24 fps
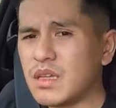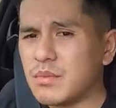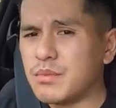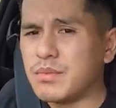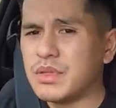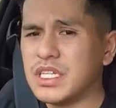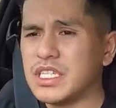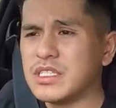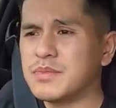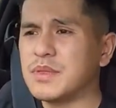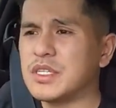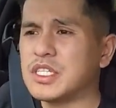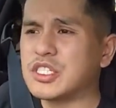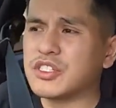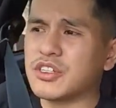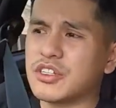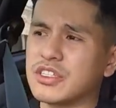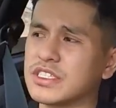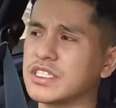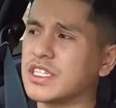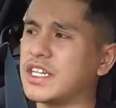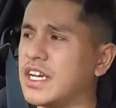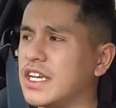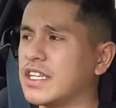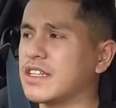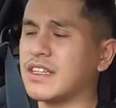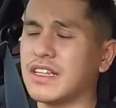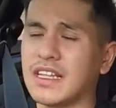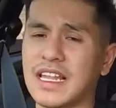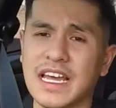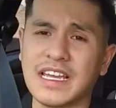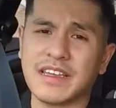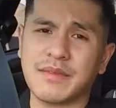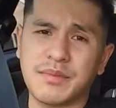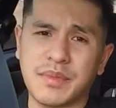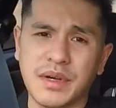please be sure to hit the
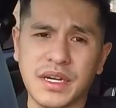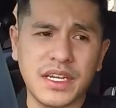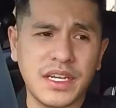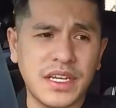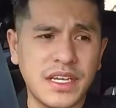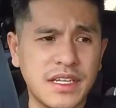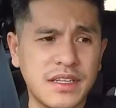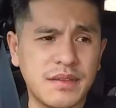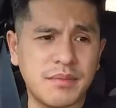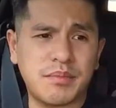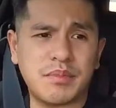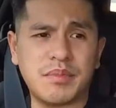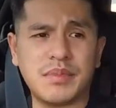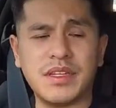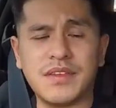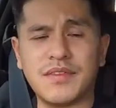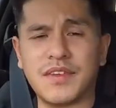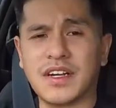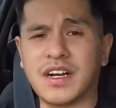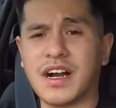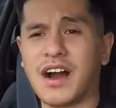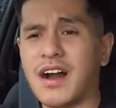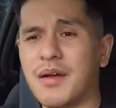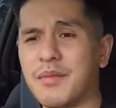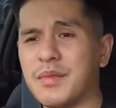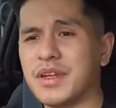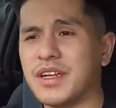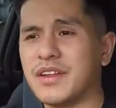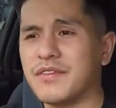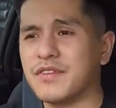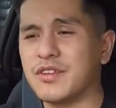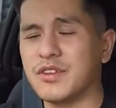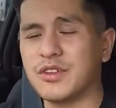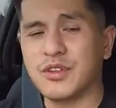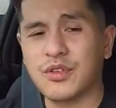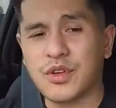like button, leave a comment
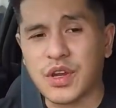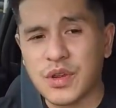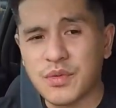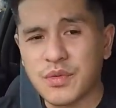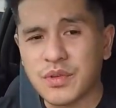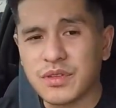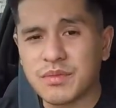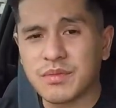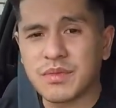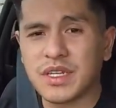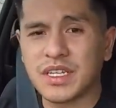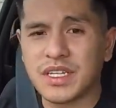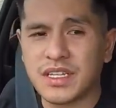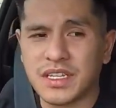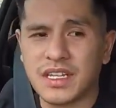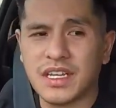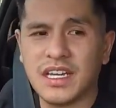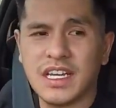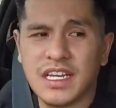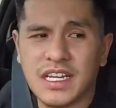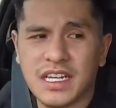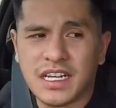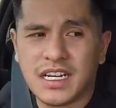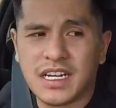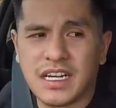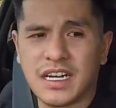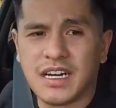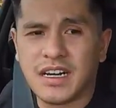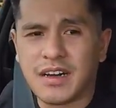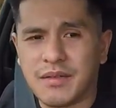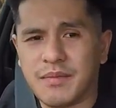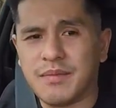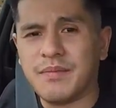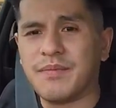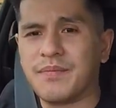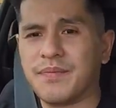if you agree with me,
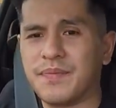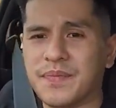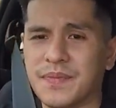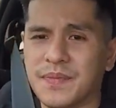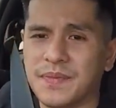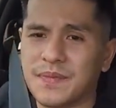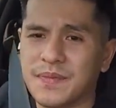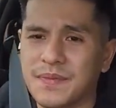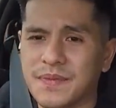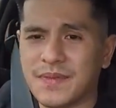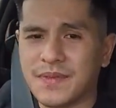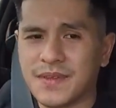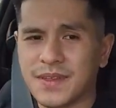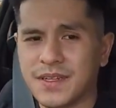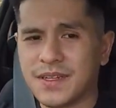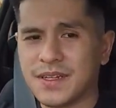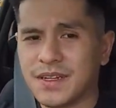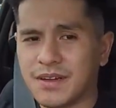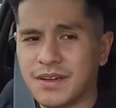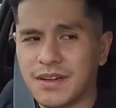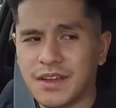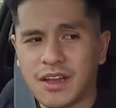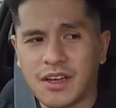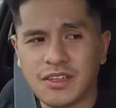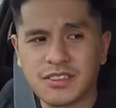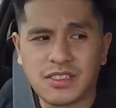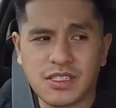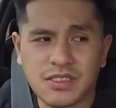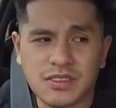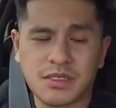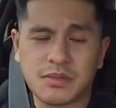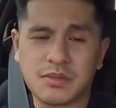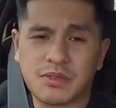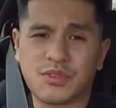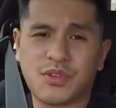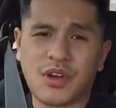um, you know, and also
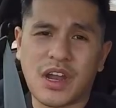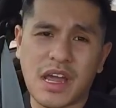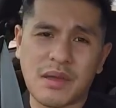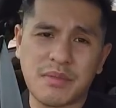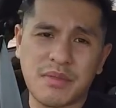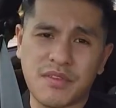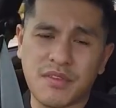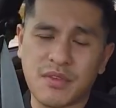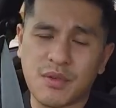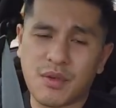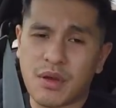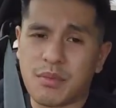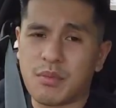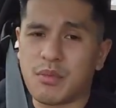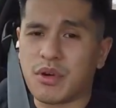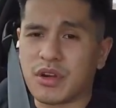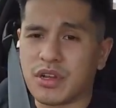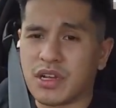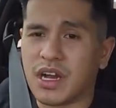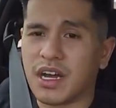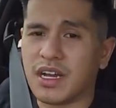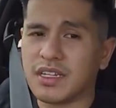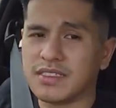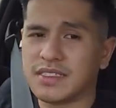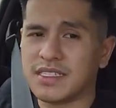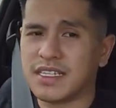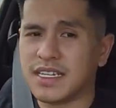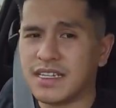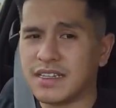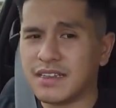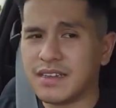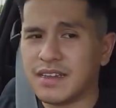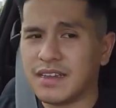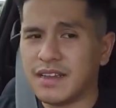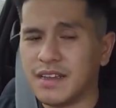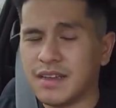subscribe if you want more
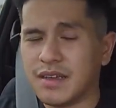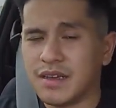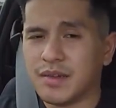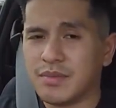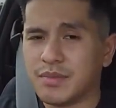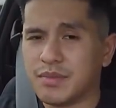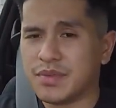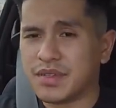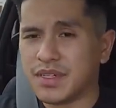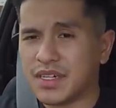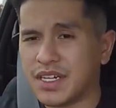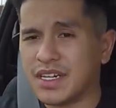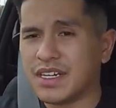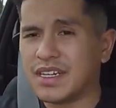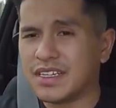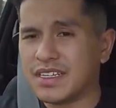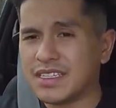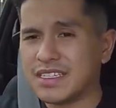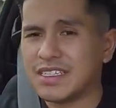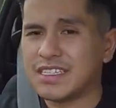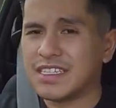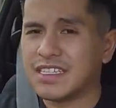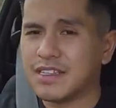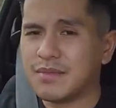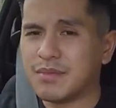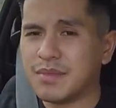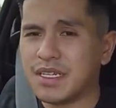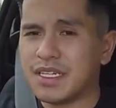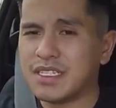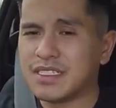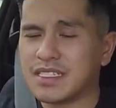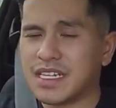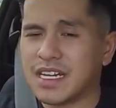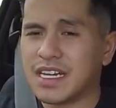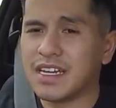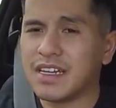content. But in the
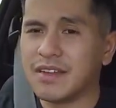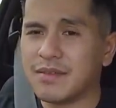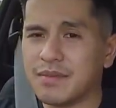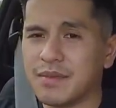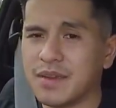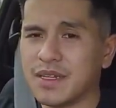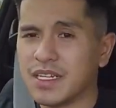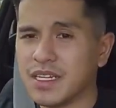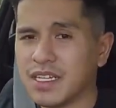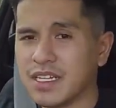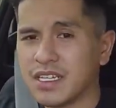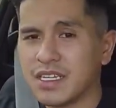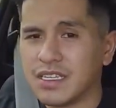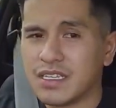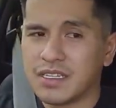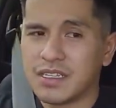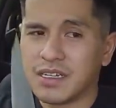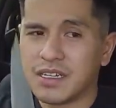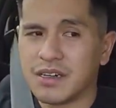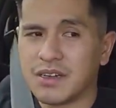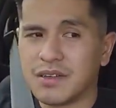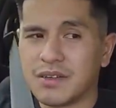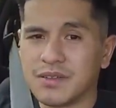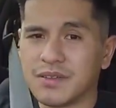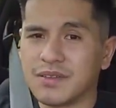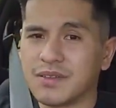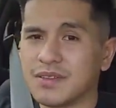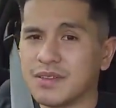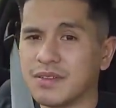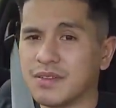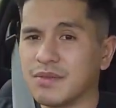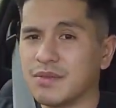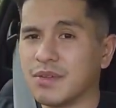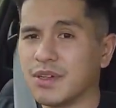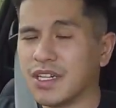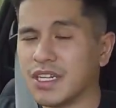meantime, you know,
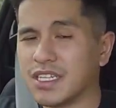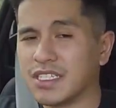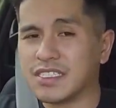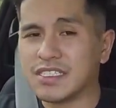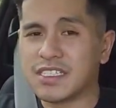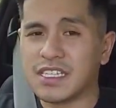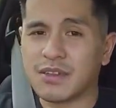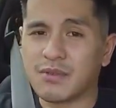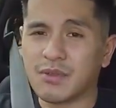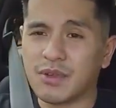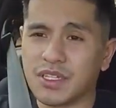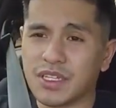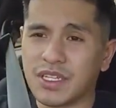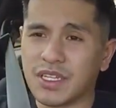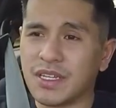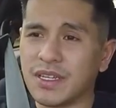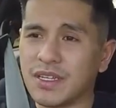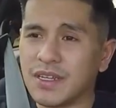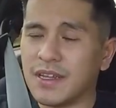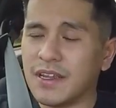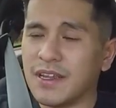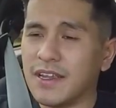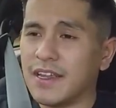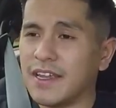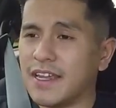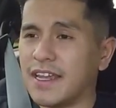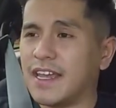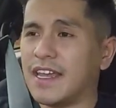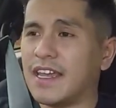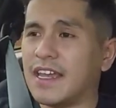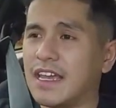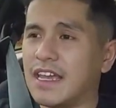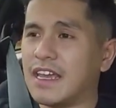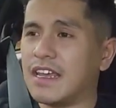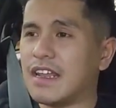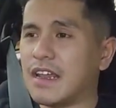we're gonna stick with it,
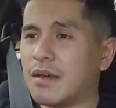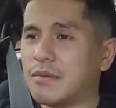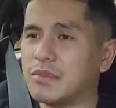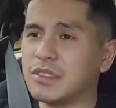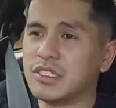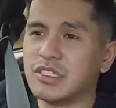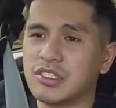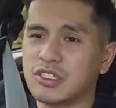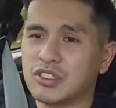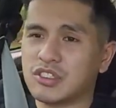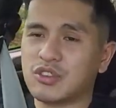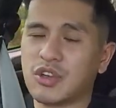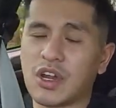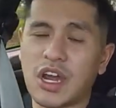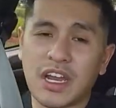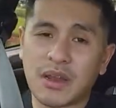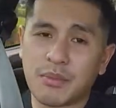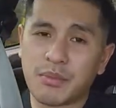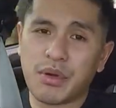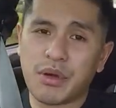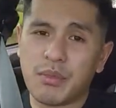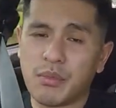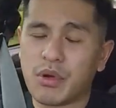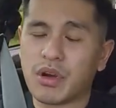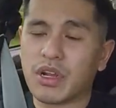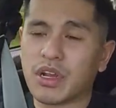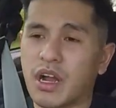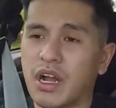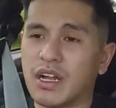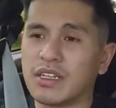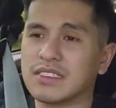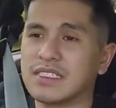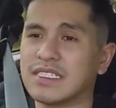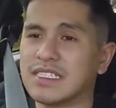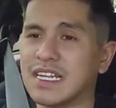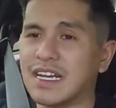and I'm gonna try to put more
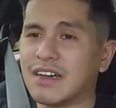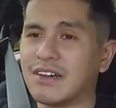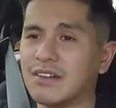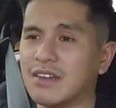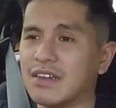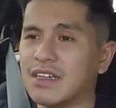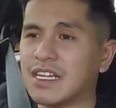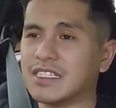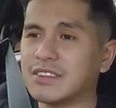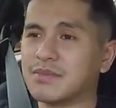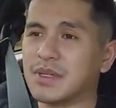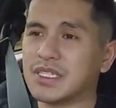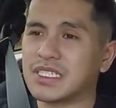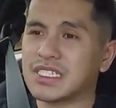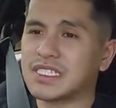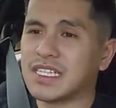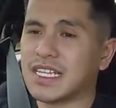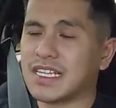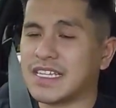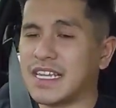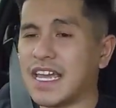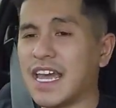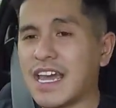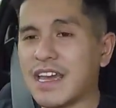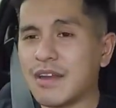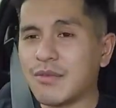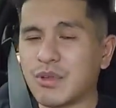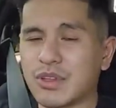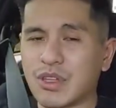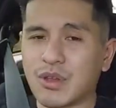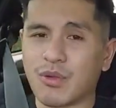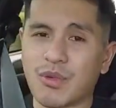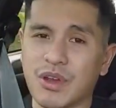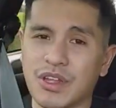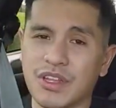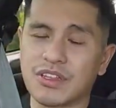content out as much as I can
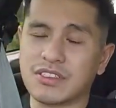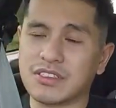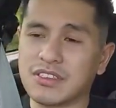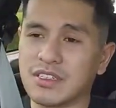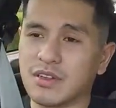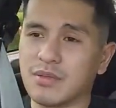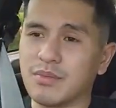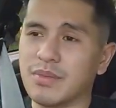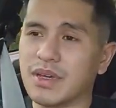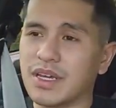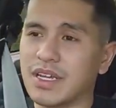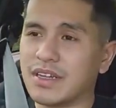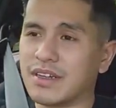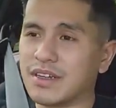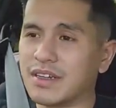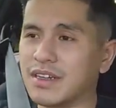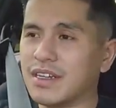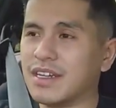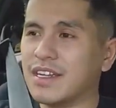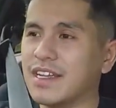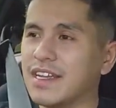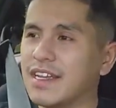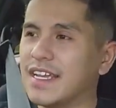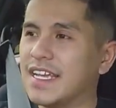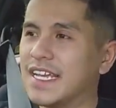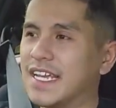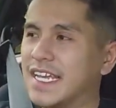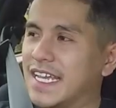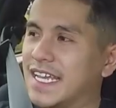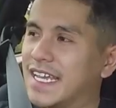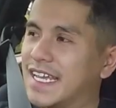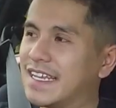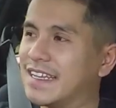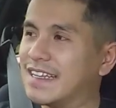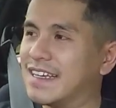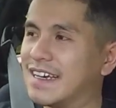when the weather's a little better.
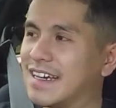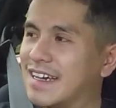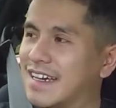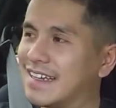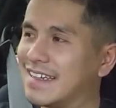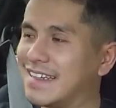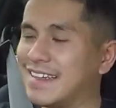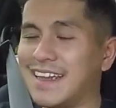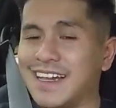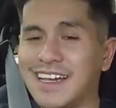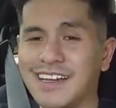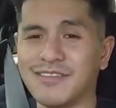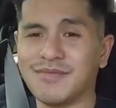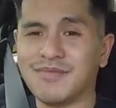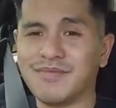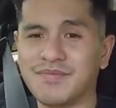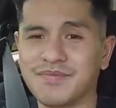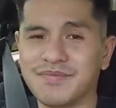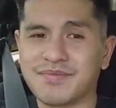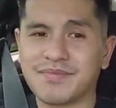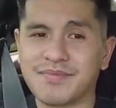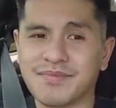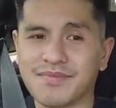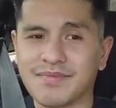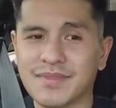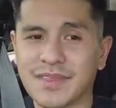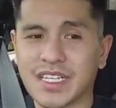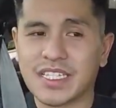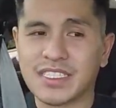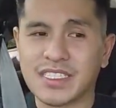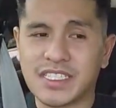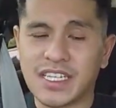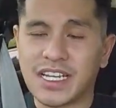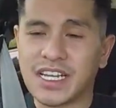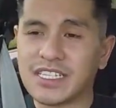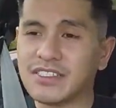And uh, yeah,
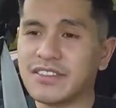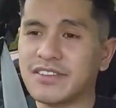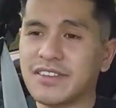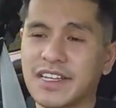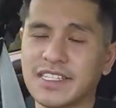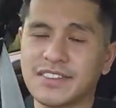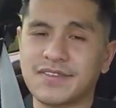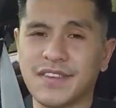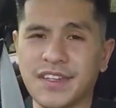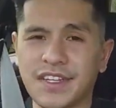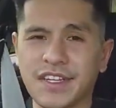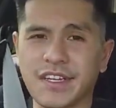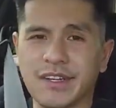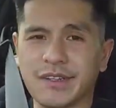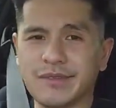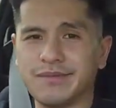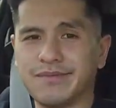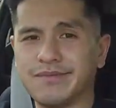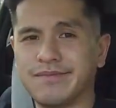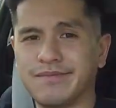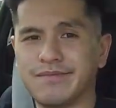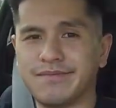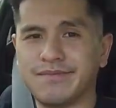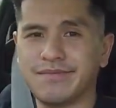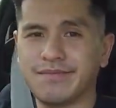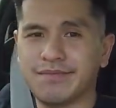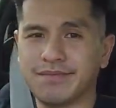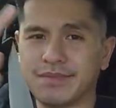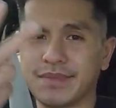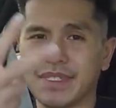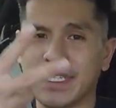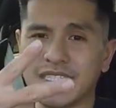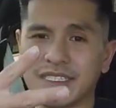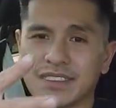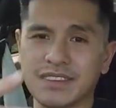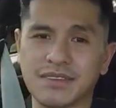see you guys on the next video.
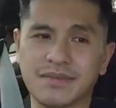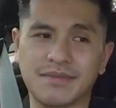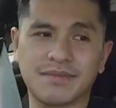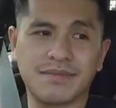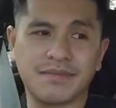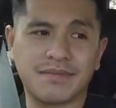Peace.